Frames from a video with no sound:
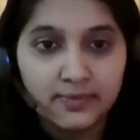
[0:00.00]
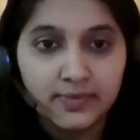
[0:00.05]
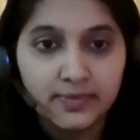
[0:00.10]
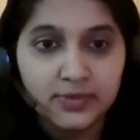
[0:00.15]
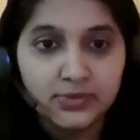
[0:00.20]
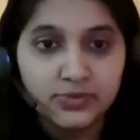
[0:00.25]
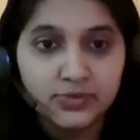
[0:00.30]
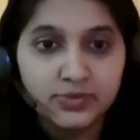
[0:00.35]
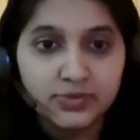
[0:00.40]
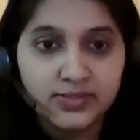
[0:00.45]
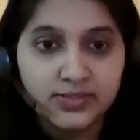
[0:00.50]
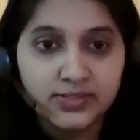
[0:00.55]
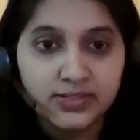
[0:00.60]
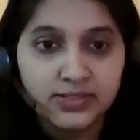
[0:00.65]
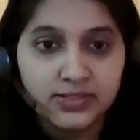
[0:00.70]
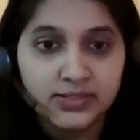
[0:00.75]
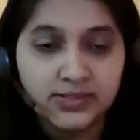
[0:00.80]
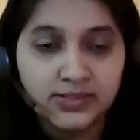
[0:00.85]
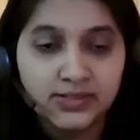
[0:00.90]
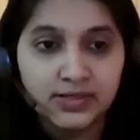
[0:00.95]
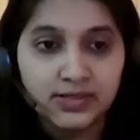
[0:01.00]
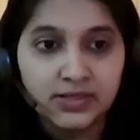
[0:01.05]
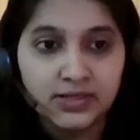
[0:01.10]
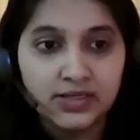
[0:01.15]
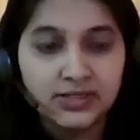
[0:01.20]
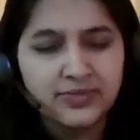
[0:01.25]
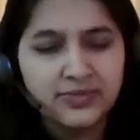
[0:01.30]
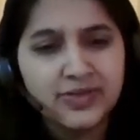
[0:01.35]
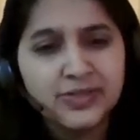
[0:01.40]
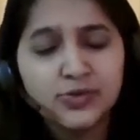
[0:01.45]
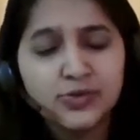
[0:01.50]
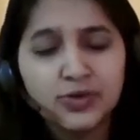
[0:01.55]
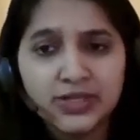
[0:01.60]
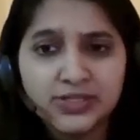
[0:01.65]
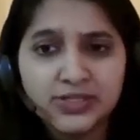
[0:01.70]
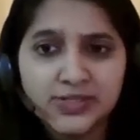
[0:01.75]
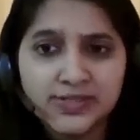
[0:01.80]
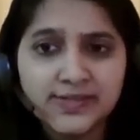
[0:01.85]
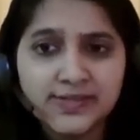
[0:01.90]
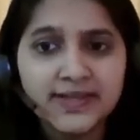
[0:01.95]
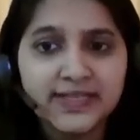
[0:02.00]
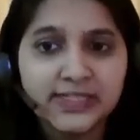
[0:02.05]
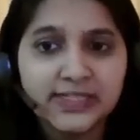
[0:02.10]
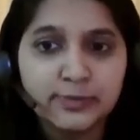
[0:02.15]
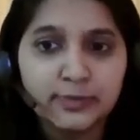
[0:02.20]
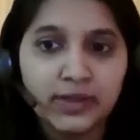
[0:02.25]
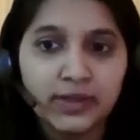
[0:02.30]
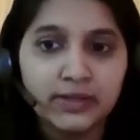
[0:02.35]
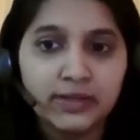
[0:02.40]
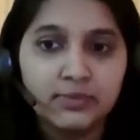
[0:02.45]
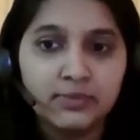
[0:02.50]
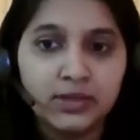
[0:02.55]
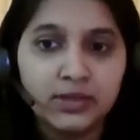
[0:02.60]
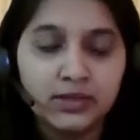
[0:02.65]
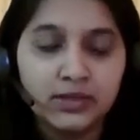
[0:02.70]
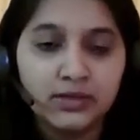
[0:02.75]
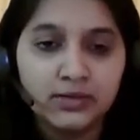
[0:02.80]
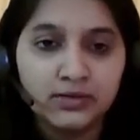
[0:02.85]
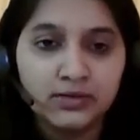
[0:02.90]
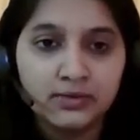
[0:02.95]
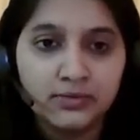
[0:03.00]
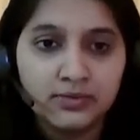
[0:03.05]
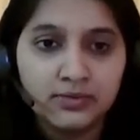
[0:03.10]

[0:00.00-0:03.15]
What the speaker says: able to see the screen. Otherwise, you can just explain me.